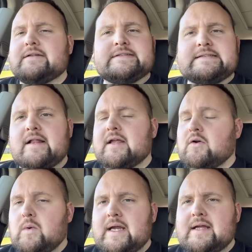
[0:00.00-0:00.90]
are selling
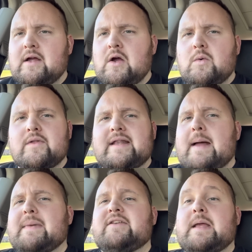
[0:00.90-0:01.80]
quick, well, then
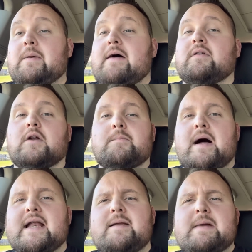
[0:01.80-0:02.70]
that means people have a lot of
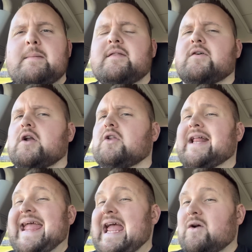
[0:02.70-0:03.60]
money. Maybe they've got a lot
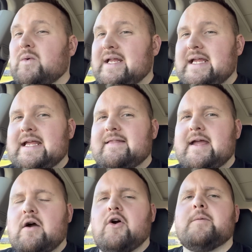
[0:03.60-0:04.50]
of equity in
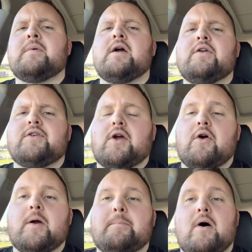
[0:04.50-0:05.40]
their home to go
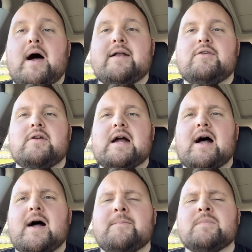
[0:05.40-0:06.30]
and buy a new
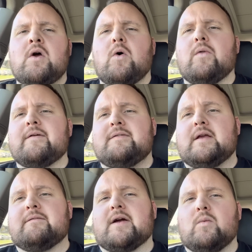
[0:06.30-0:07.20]
car, or they're
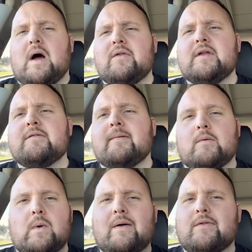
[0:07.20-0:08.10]
feeling very wealthy from the
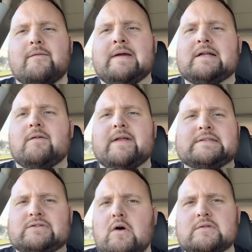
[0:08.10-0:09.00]
wealth effect of their
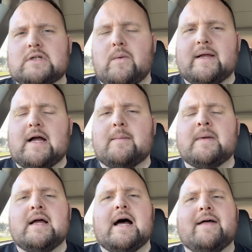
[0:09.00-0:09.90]
stocks going up,
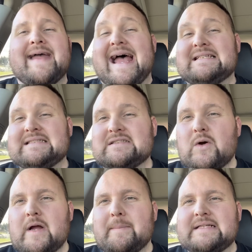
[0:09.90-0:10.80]
uh, their assets
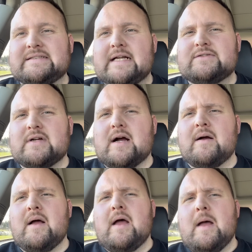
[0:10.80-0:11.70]
going up, etc.
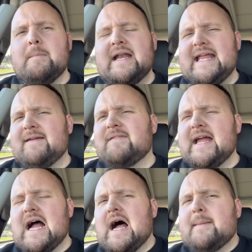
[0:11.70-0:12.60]
But if
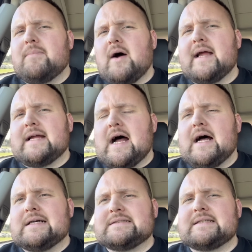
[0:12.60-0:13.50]
they aren't buying
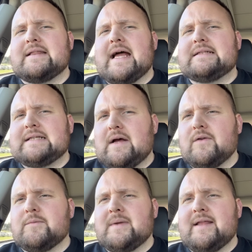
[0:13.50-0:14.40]
cars, that
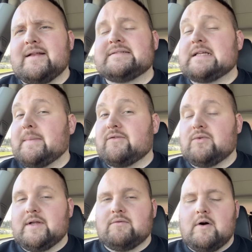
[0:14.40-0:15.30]
tells me that something's
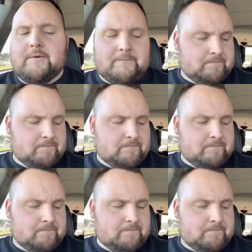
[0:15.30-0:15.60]
really wrong.